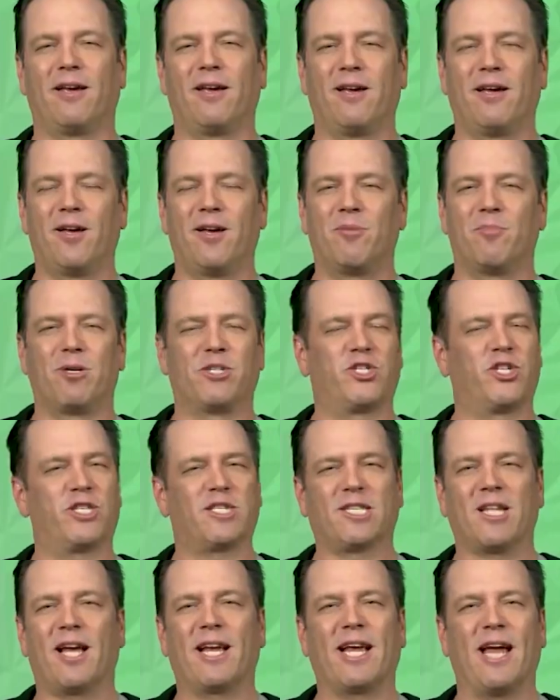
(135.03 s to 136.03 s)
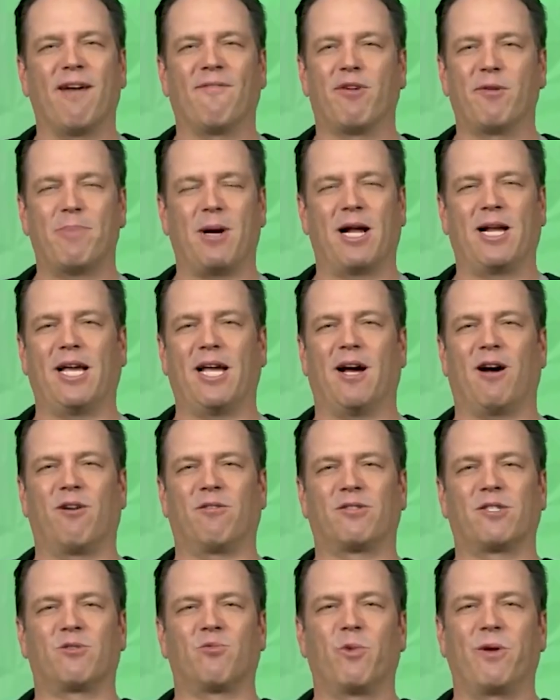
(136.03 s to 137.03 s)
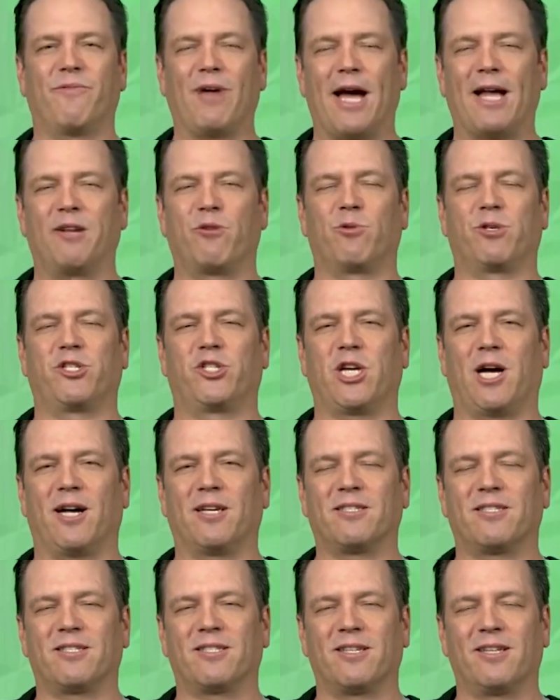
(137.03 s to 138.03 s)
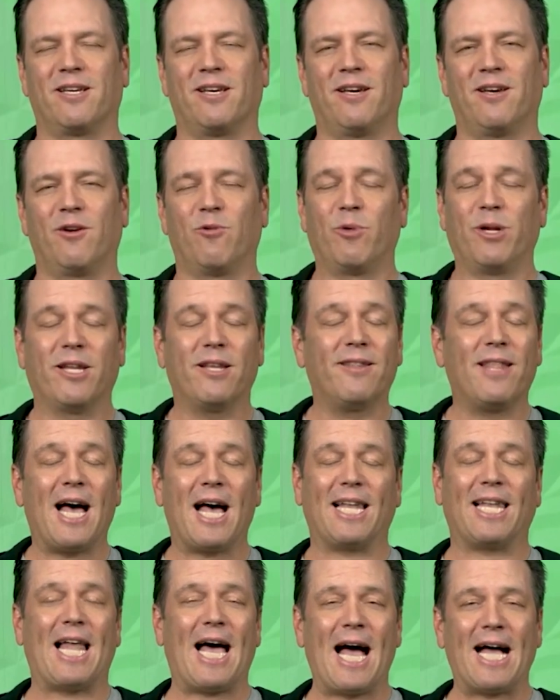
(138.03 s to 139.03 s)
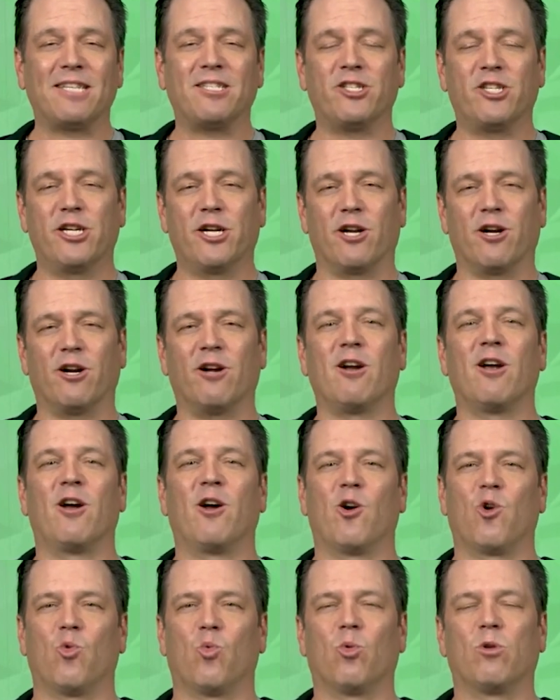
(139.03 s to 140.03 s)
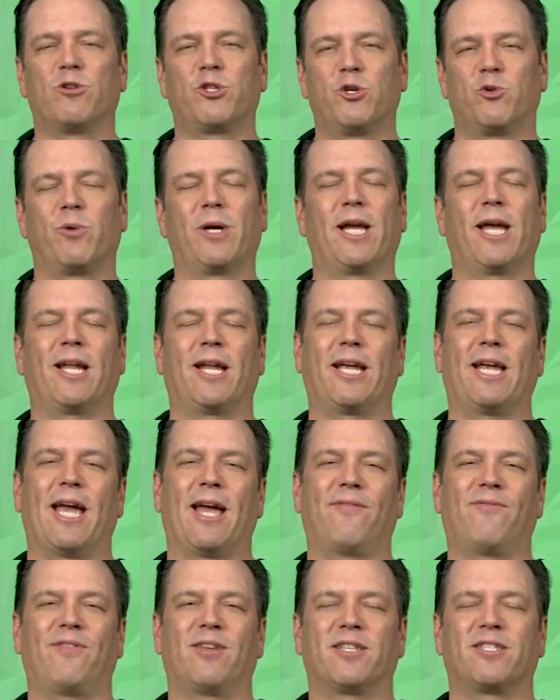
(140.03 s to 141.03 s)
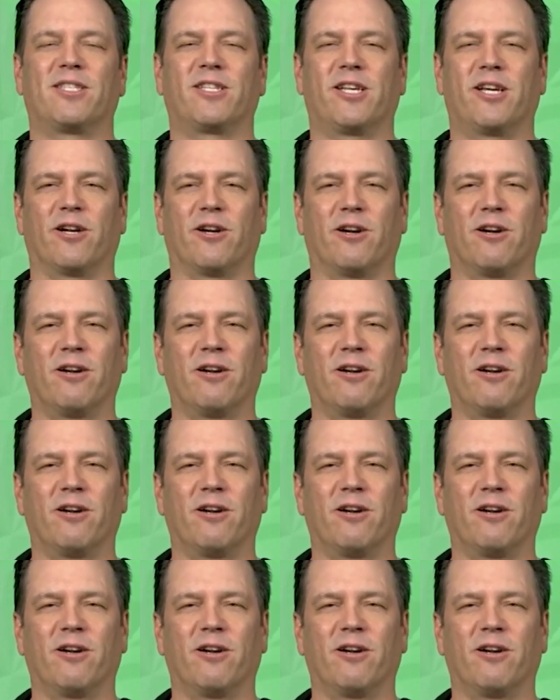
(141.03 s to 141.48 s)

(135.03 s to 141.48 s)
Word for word: A Microsoft spokesperson, Brian Langley, who works at Graphics Group Program, who works, excuse me,